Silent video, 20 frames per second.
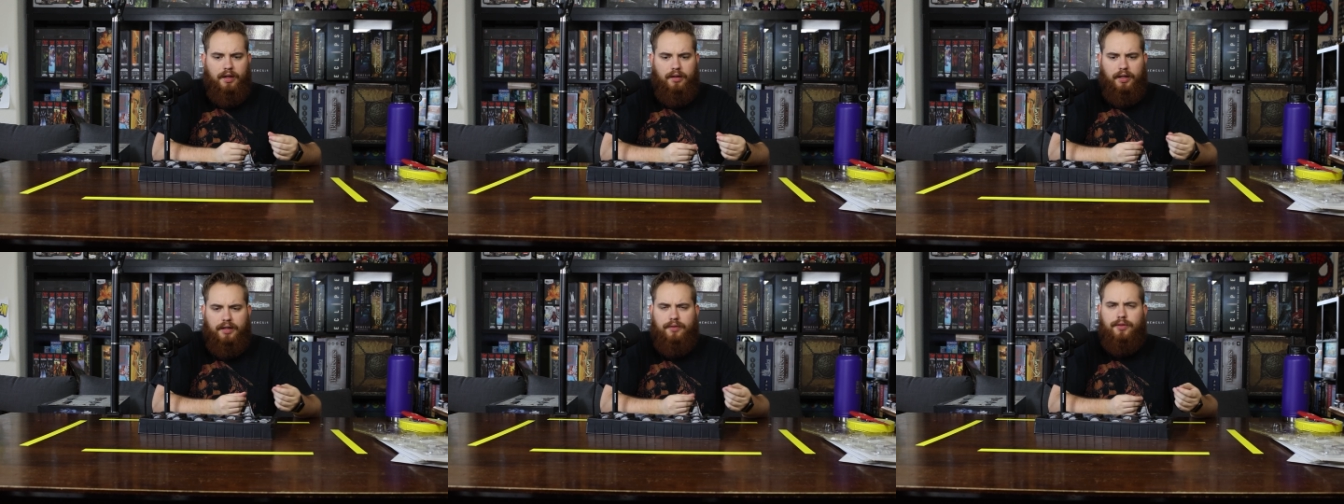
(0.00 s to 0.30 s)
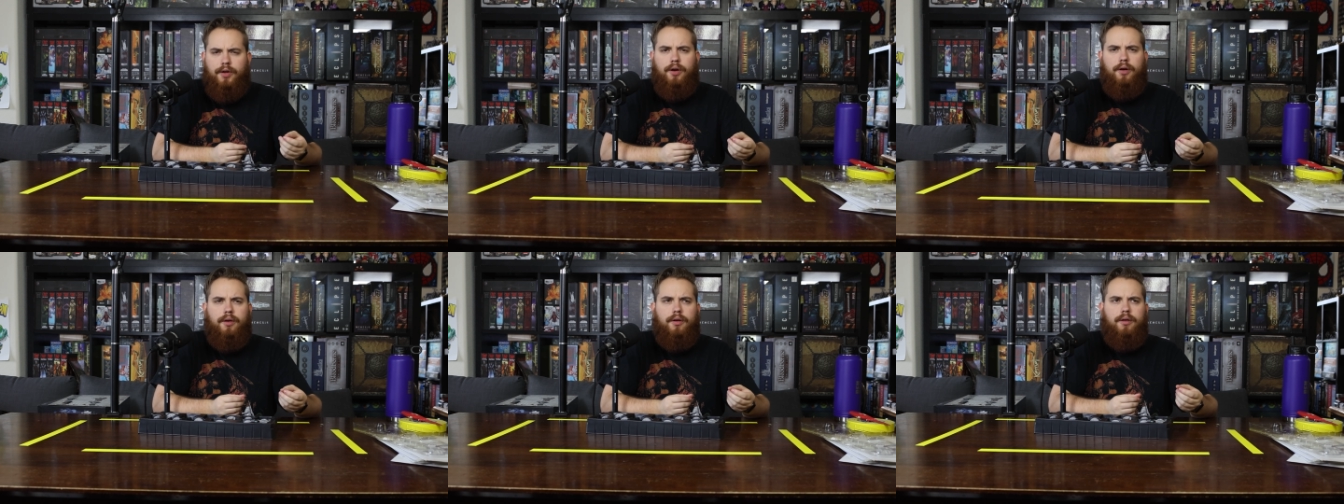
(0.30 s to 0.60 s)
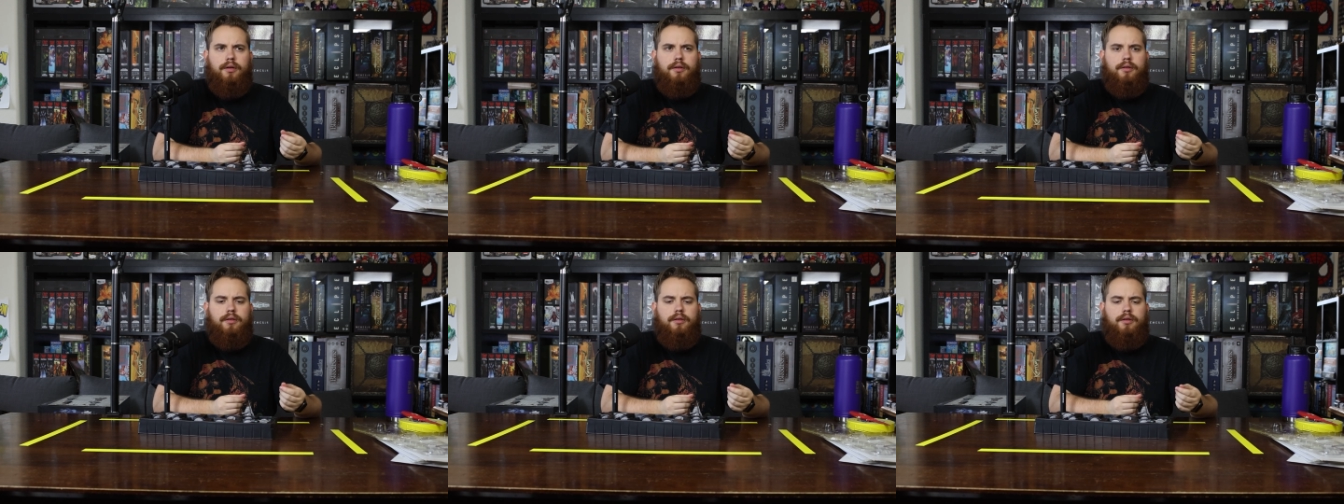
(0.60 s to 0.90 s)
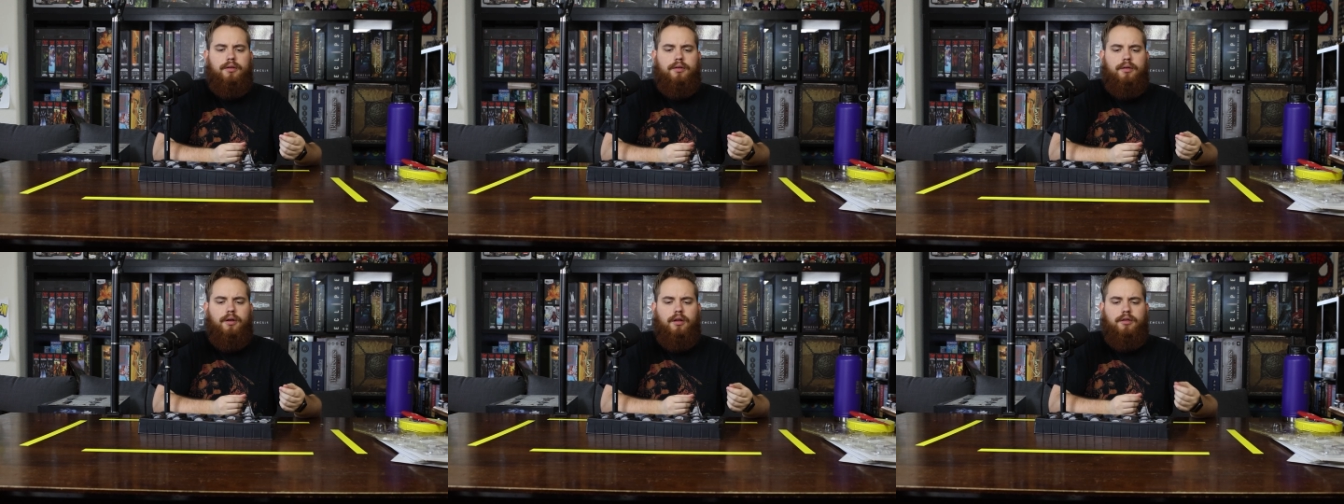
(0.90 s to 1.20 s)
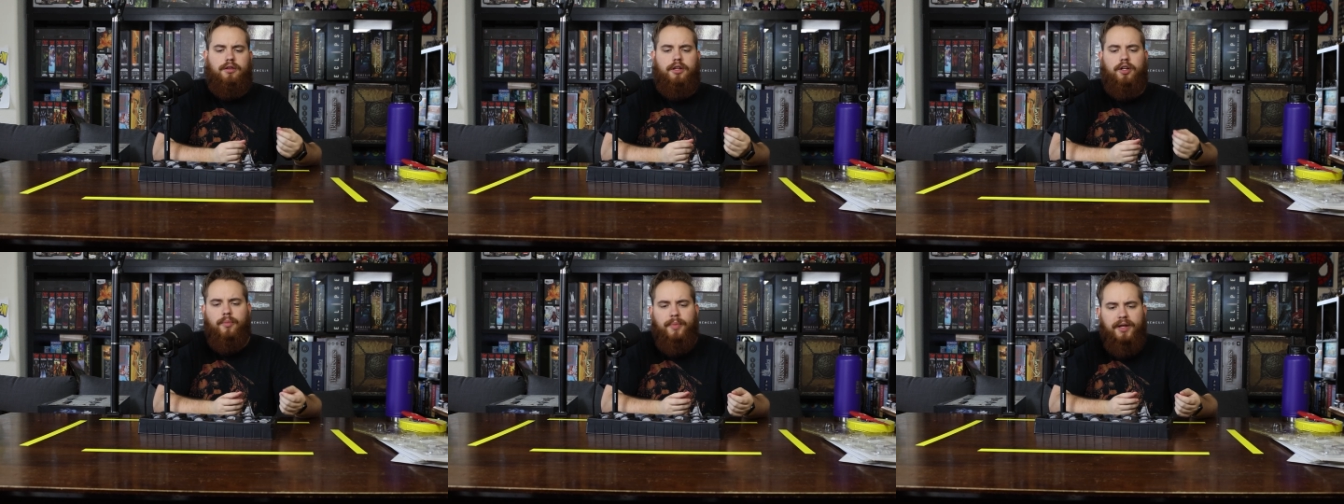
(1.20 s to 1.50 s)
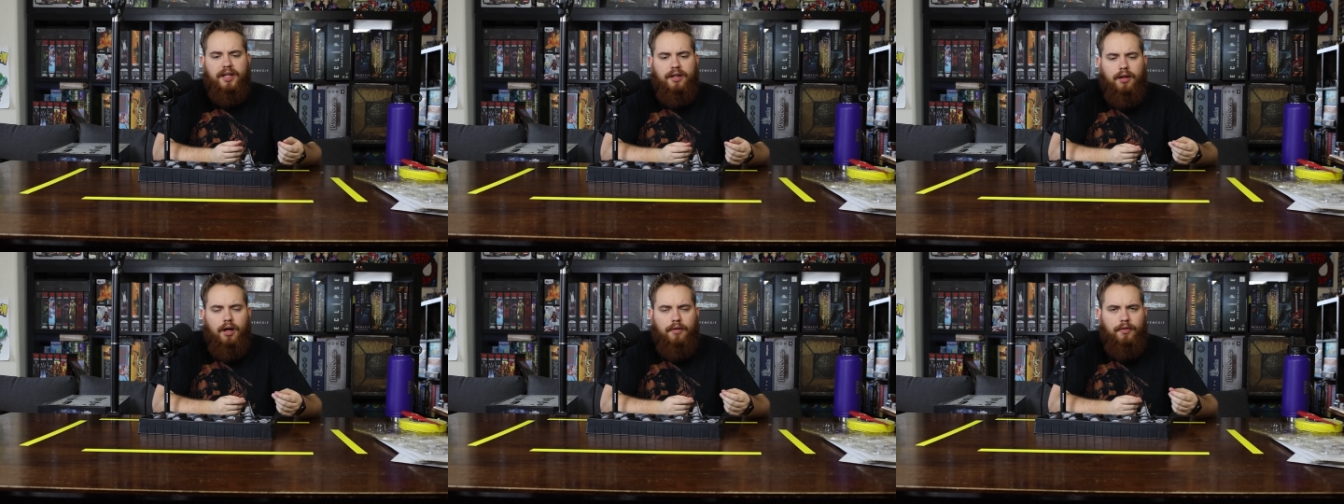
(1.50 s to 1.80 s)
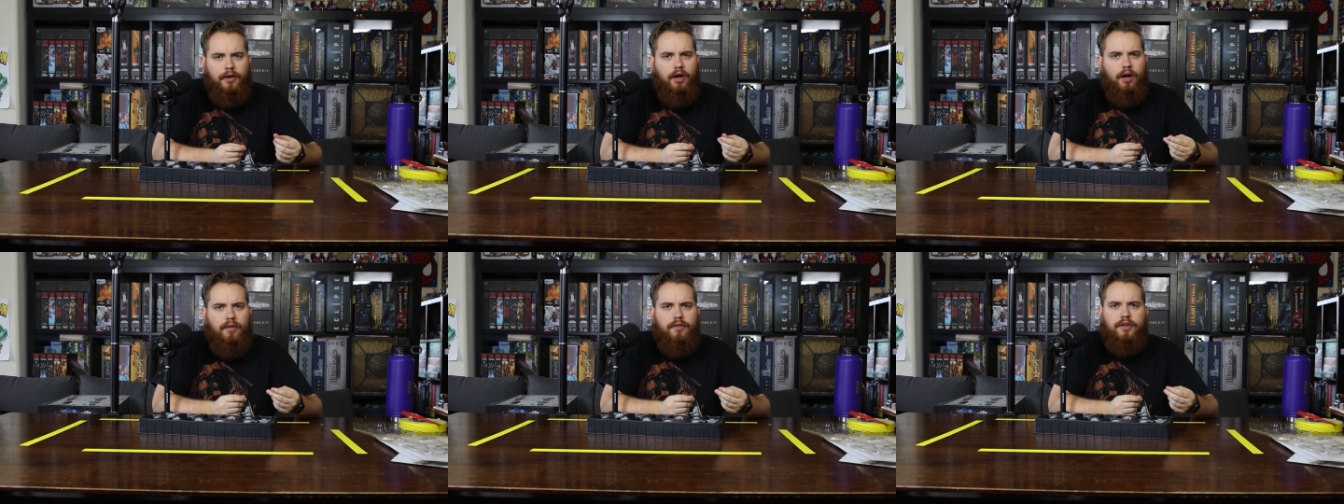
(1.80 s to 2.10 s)
like they're a little bit
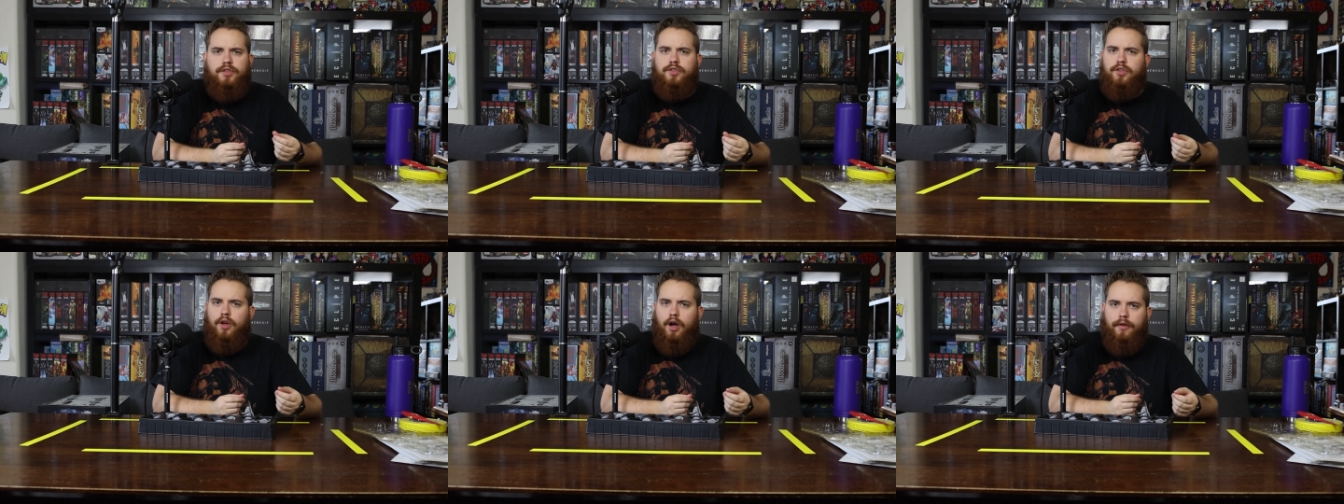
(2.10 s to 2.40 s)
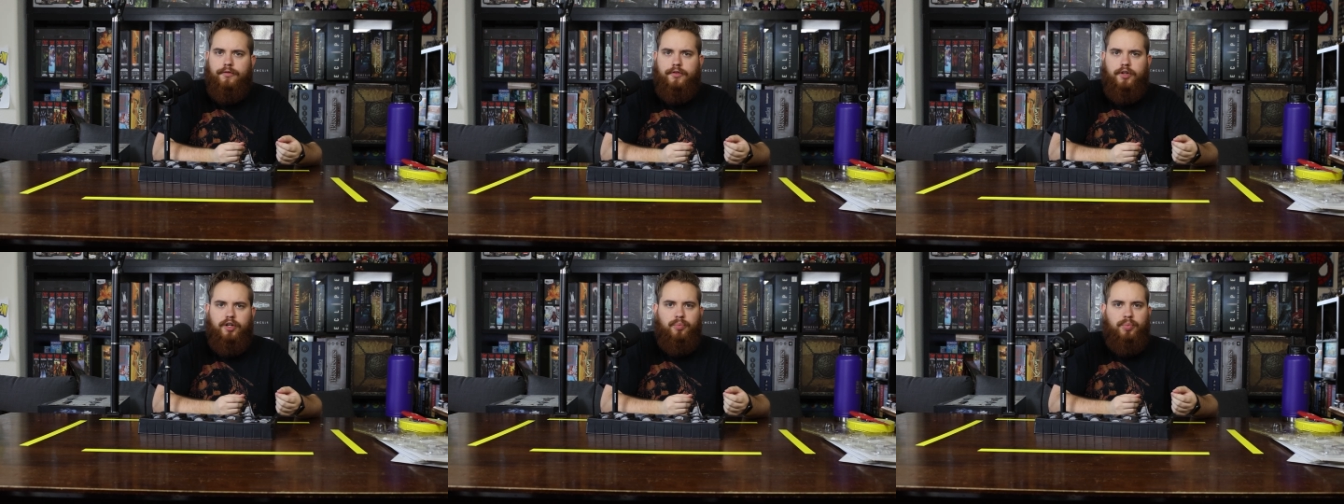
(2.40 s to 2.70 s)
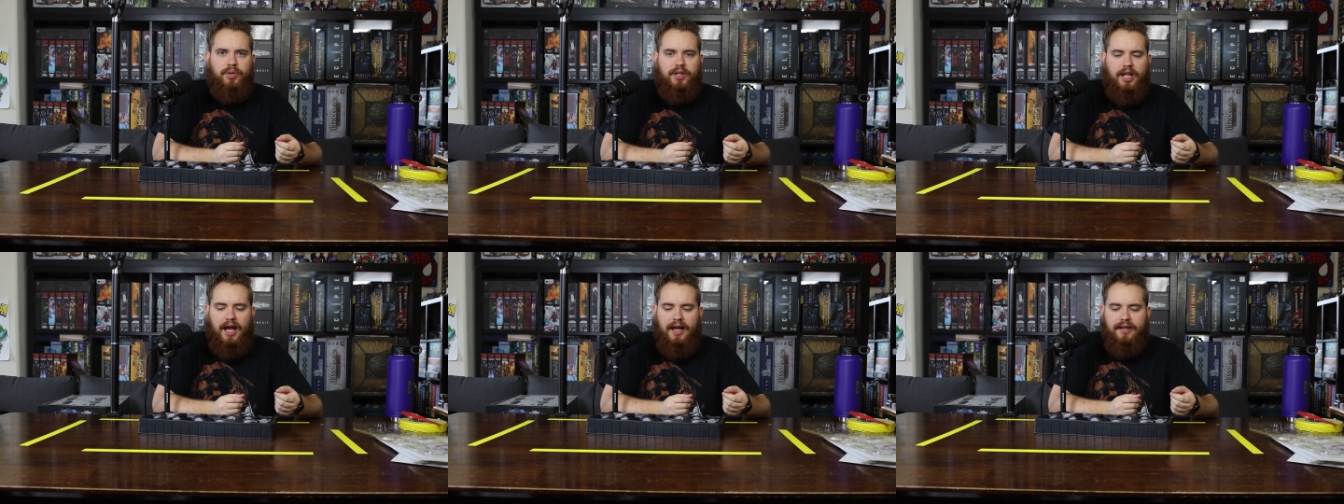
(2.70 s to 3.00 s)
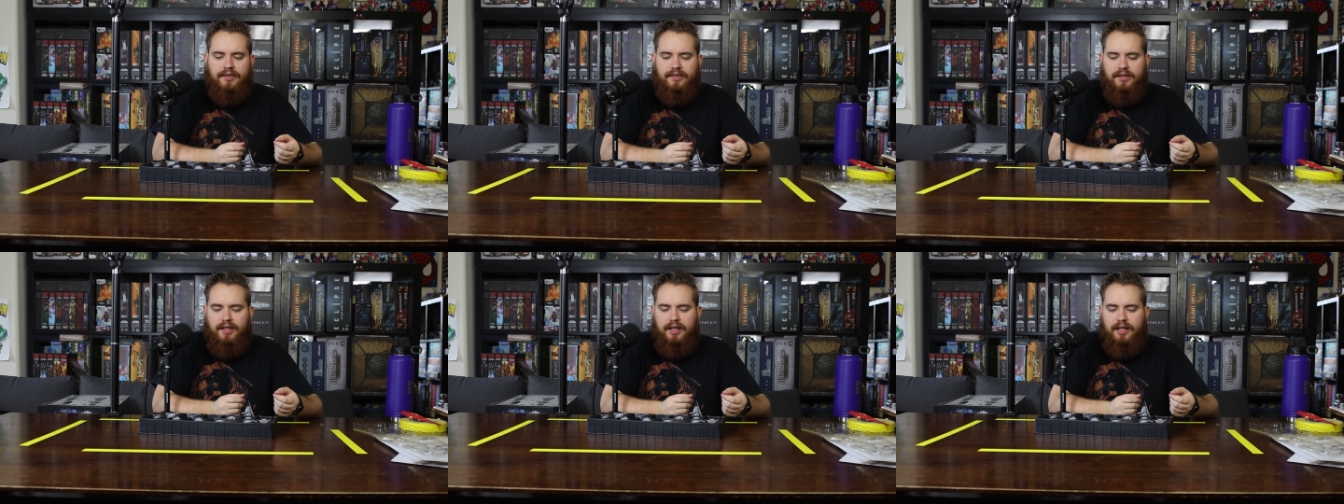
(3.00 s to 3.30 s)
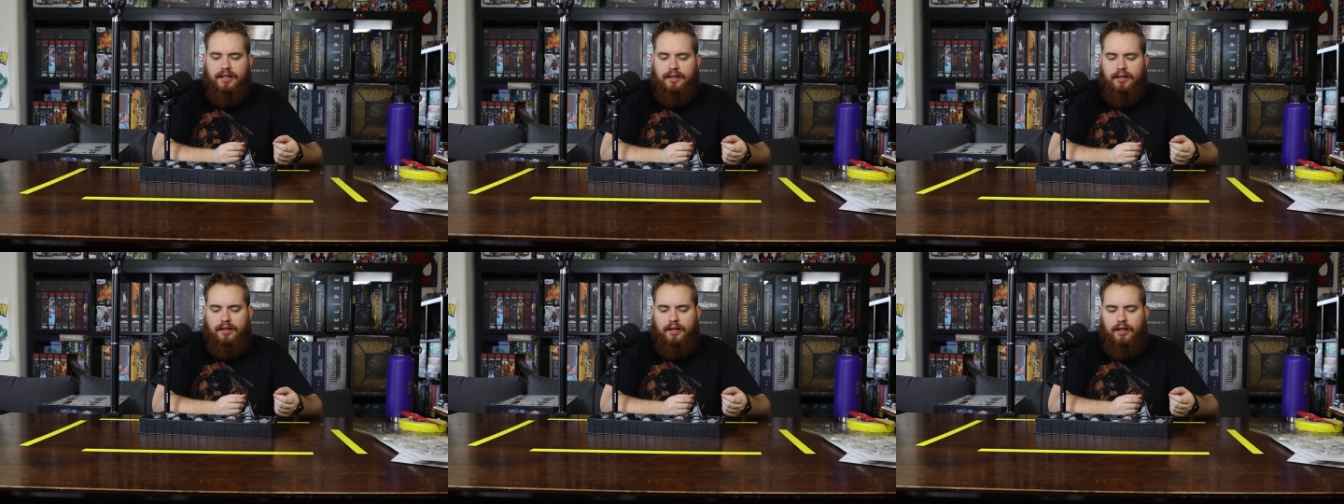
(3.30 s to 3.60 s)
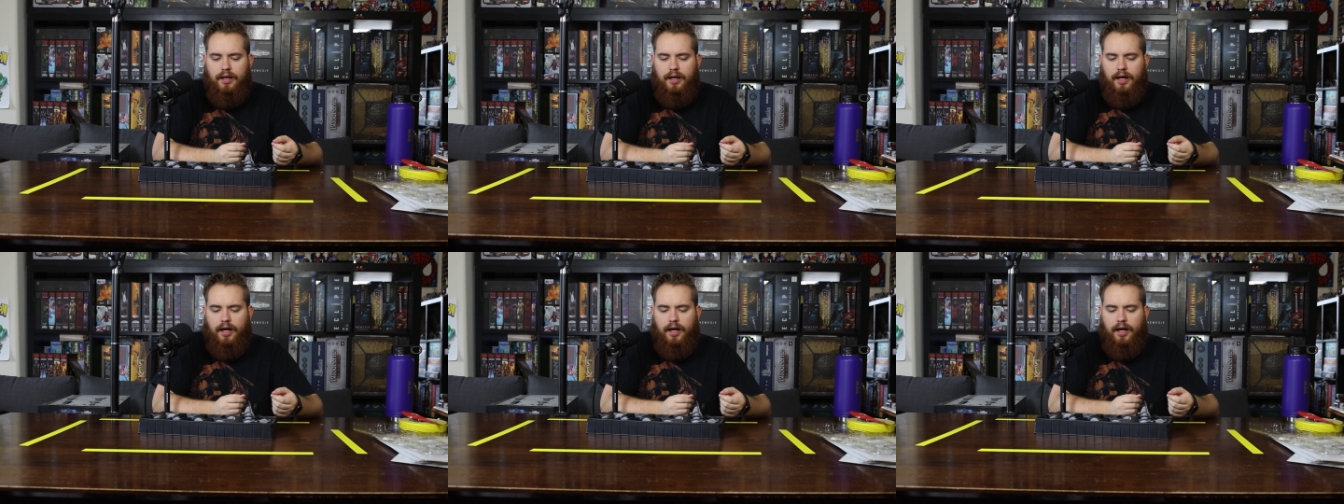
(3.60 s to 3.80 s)
of a, of a softer plastic.